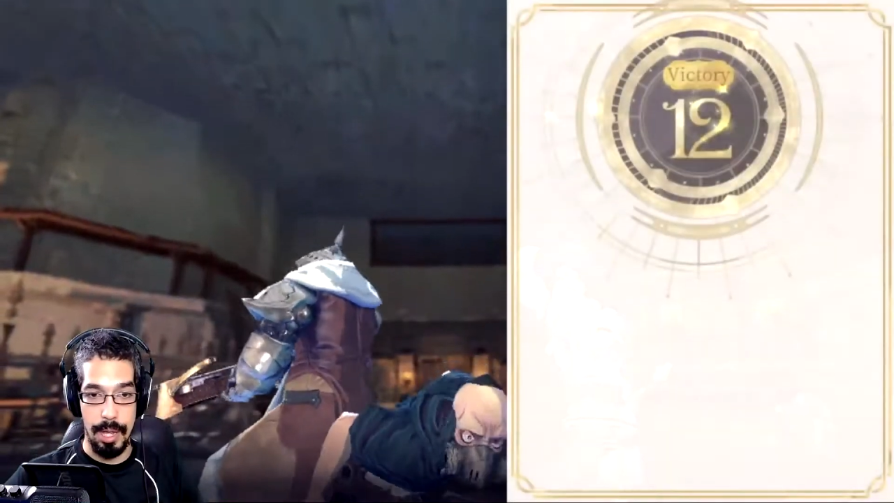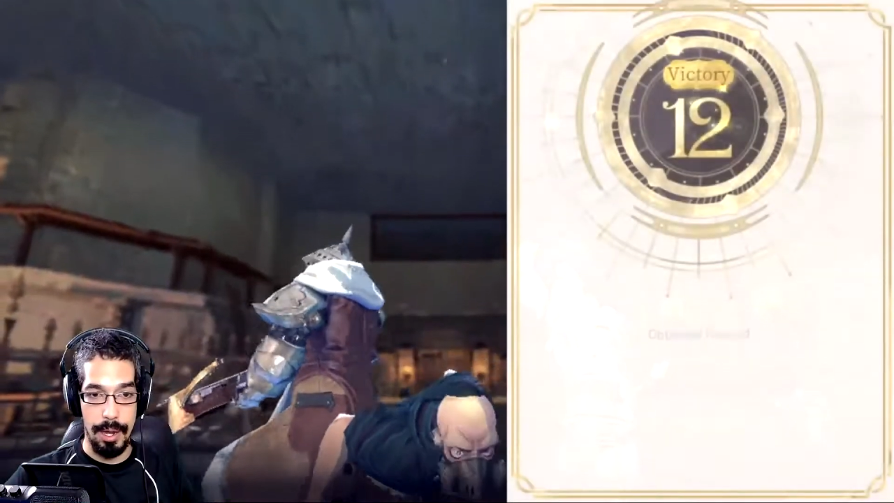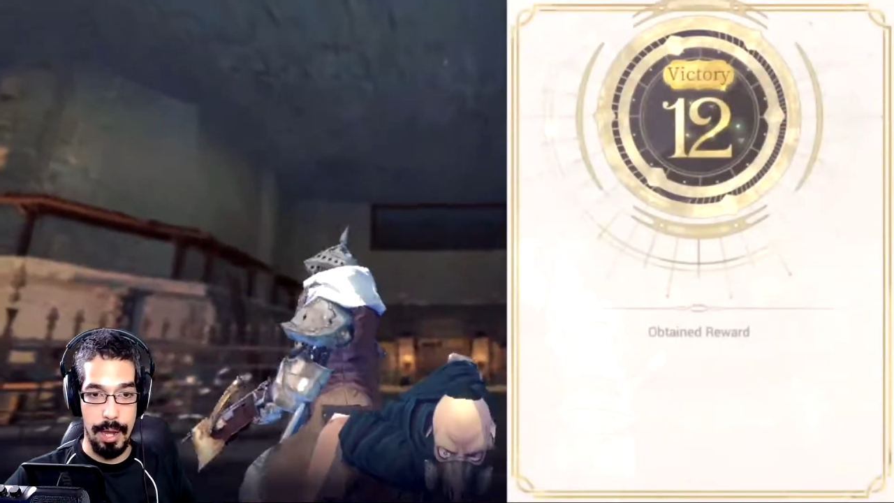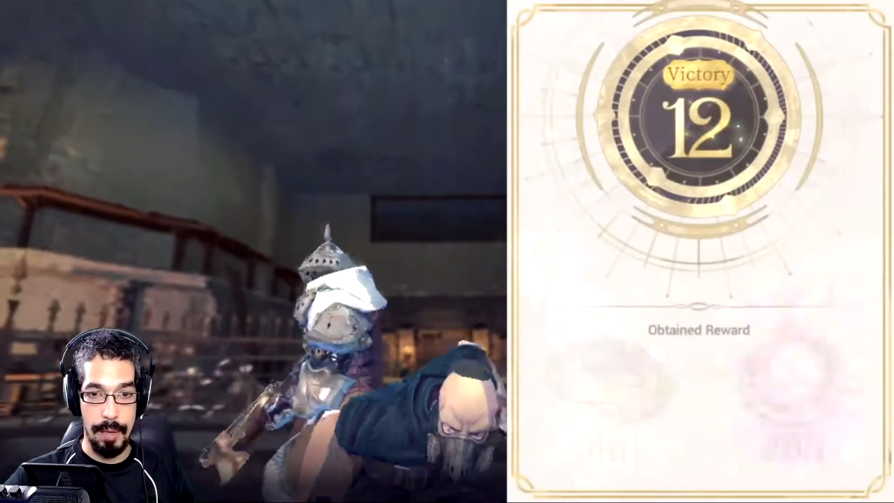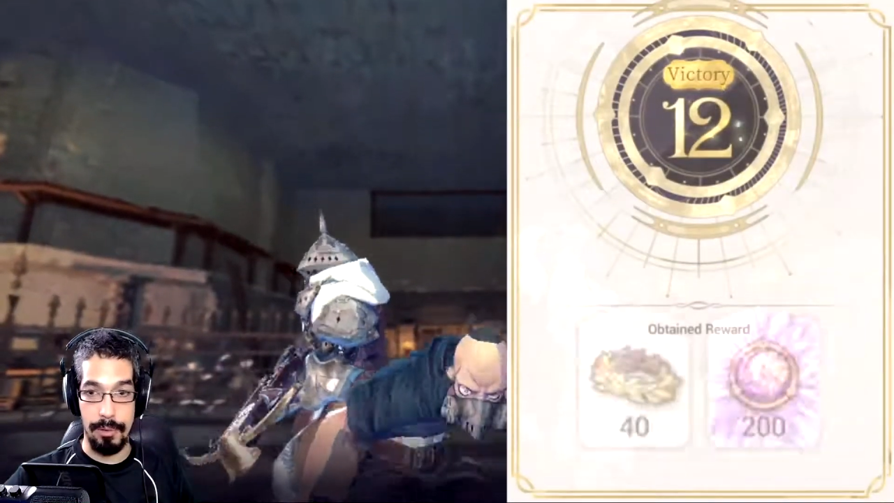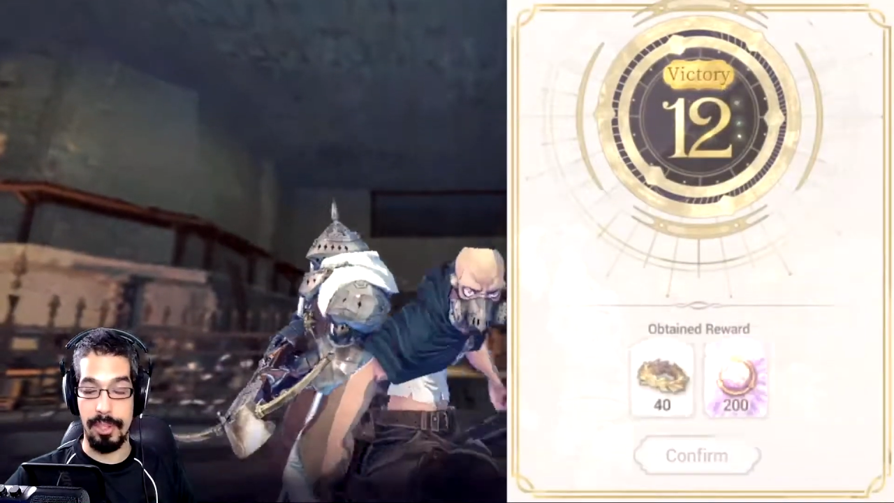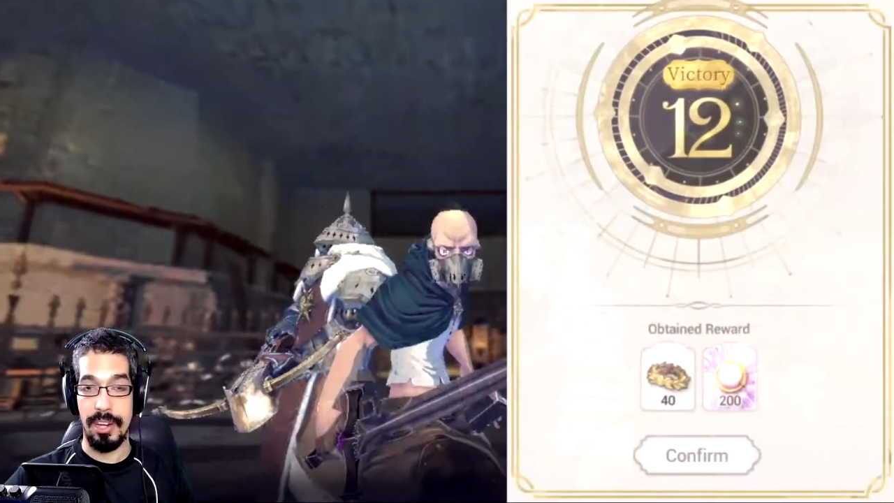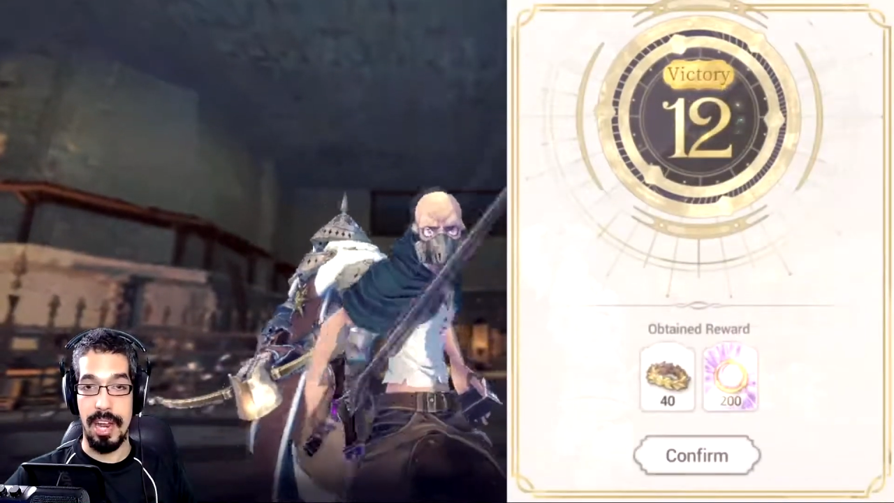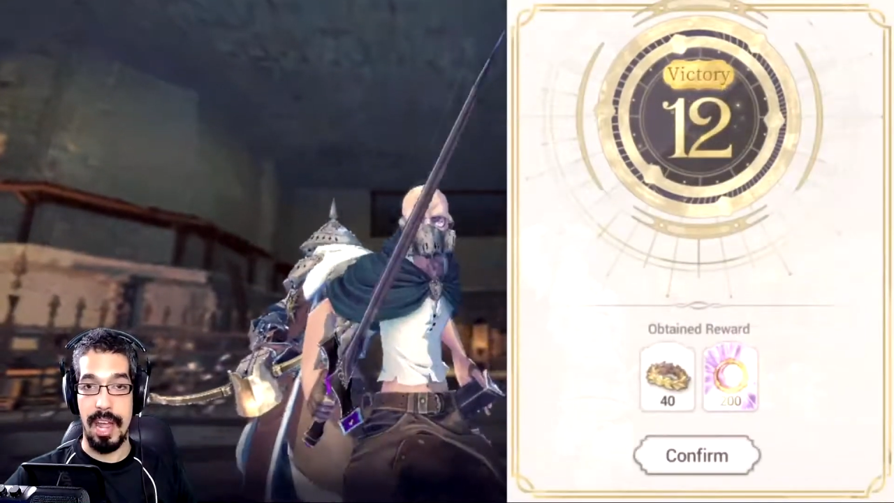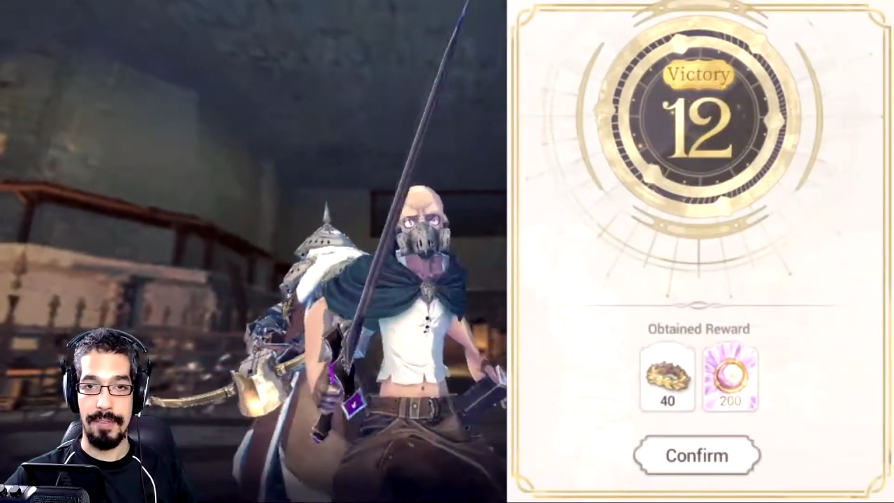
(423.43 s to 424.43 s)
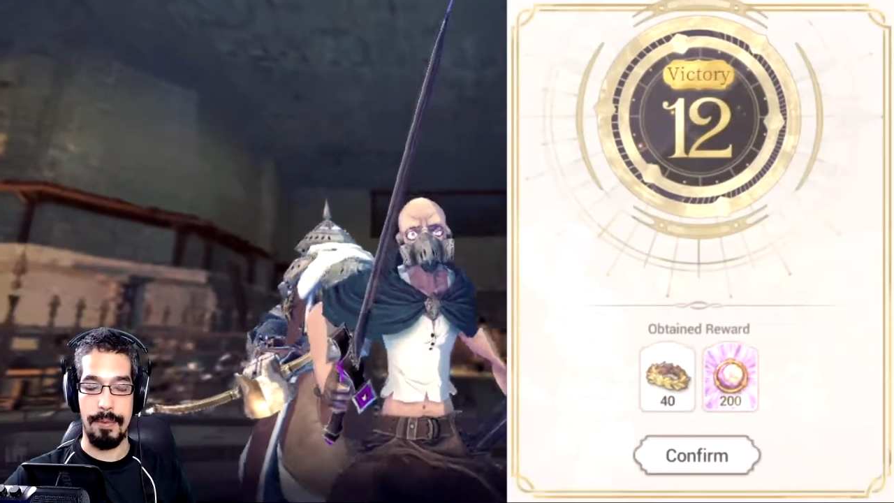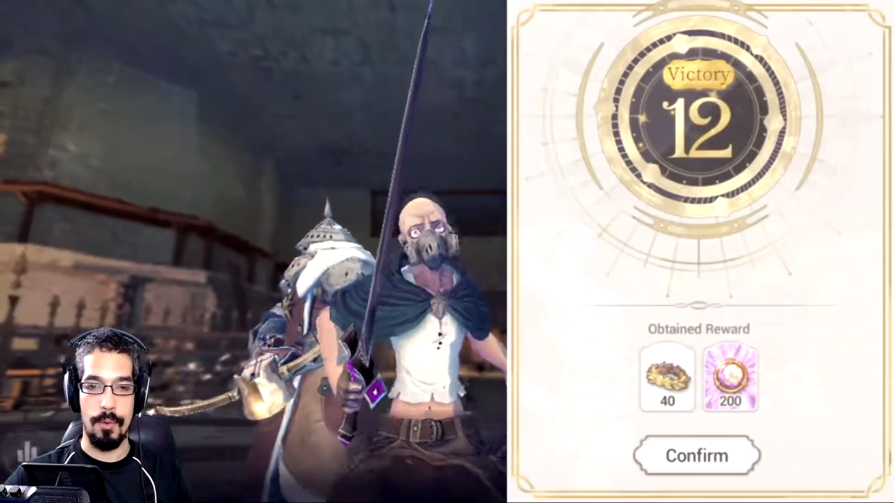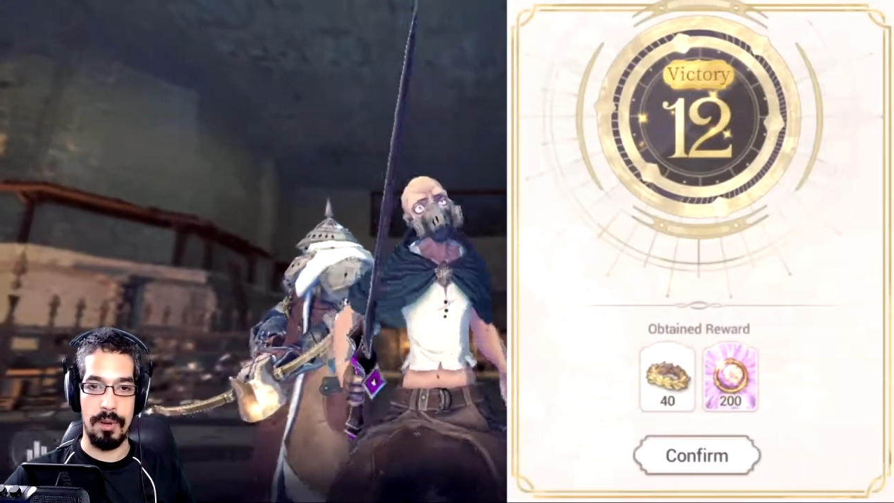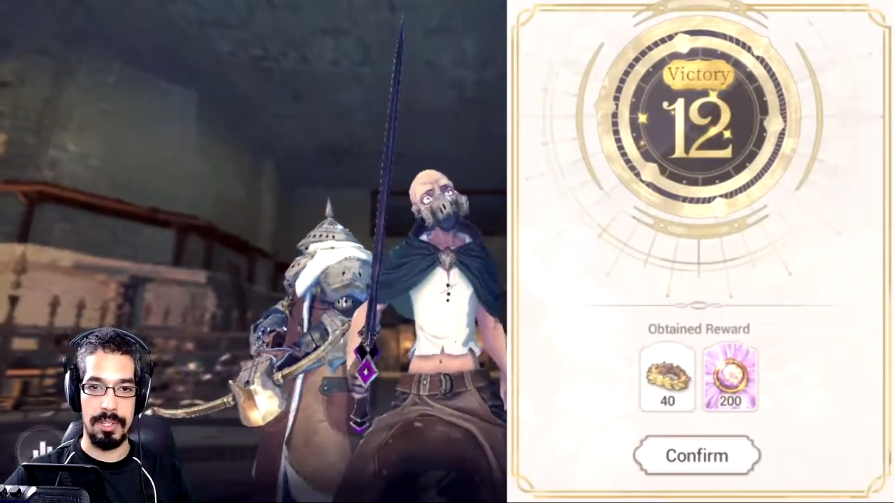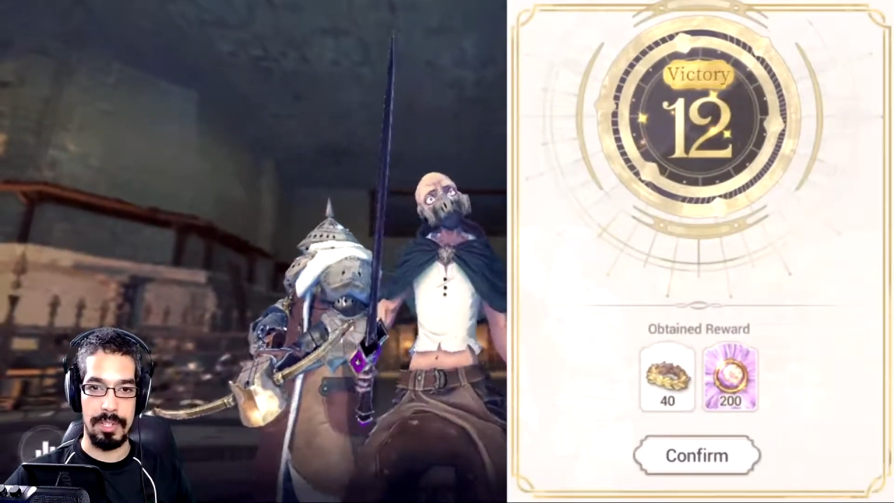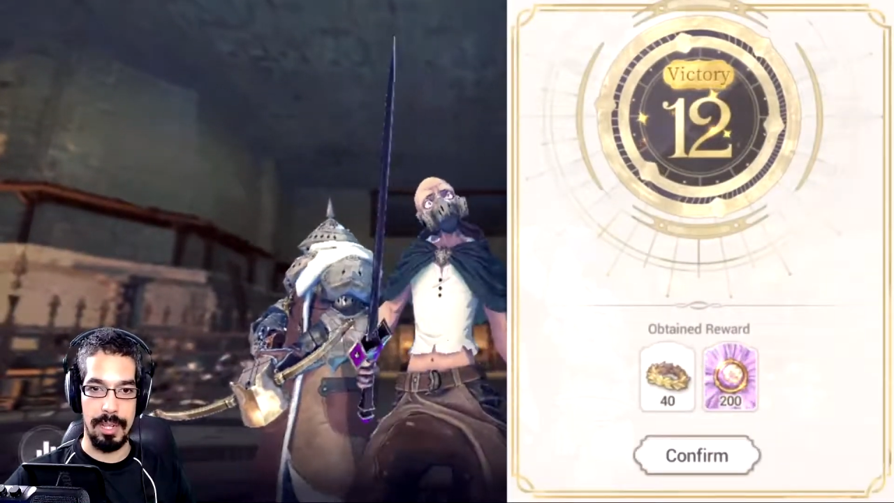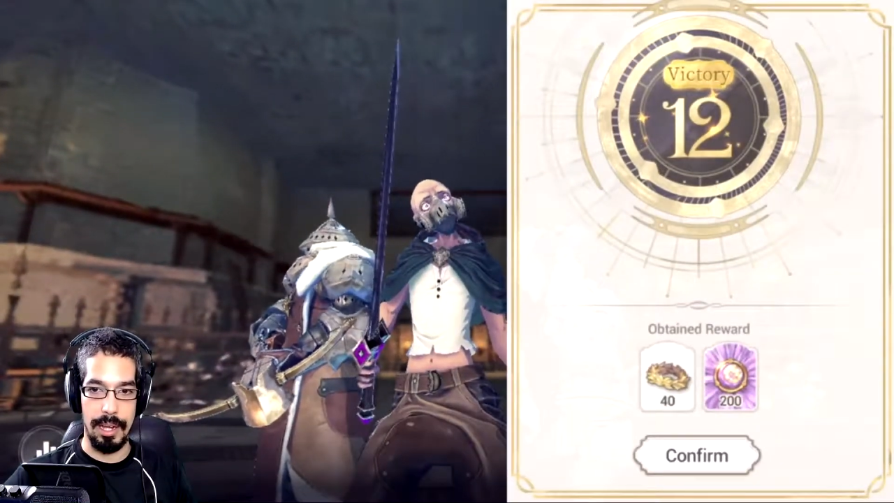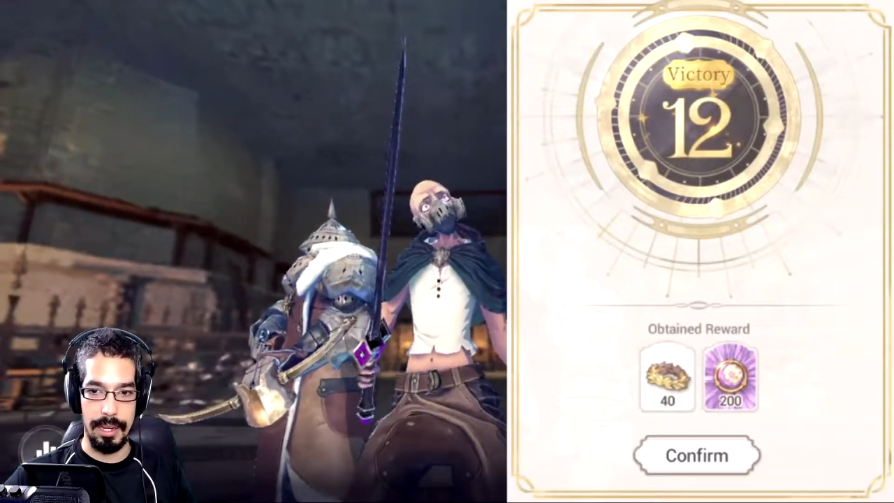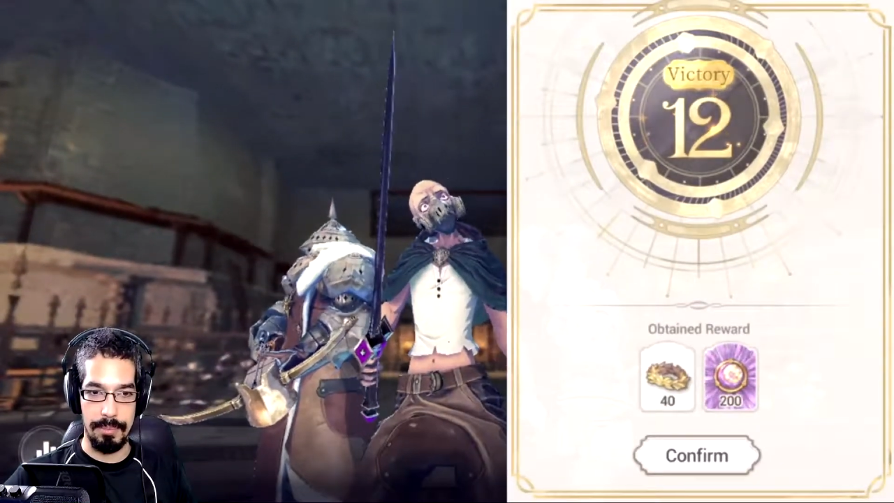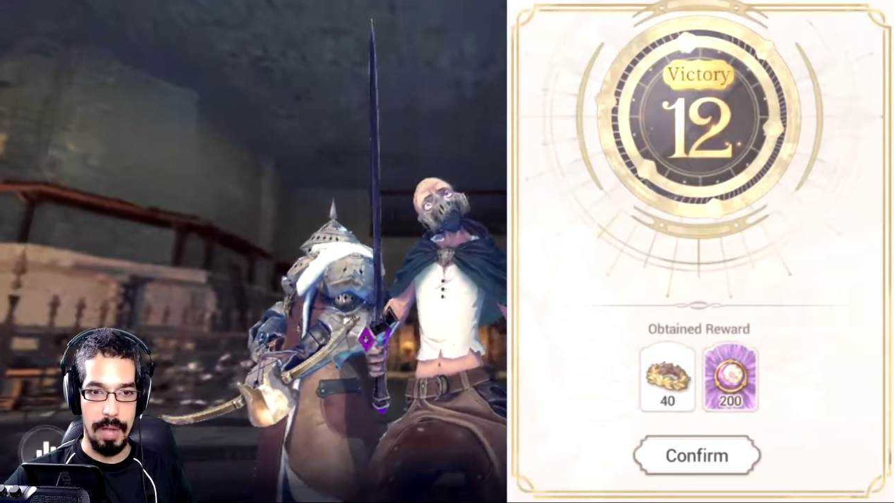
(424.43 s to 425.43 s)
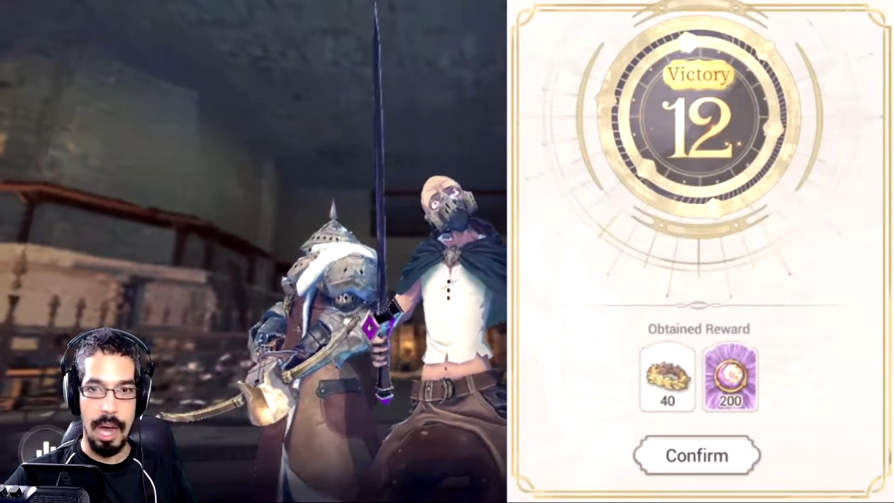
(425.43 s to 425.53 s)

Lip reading: and everything I have was like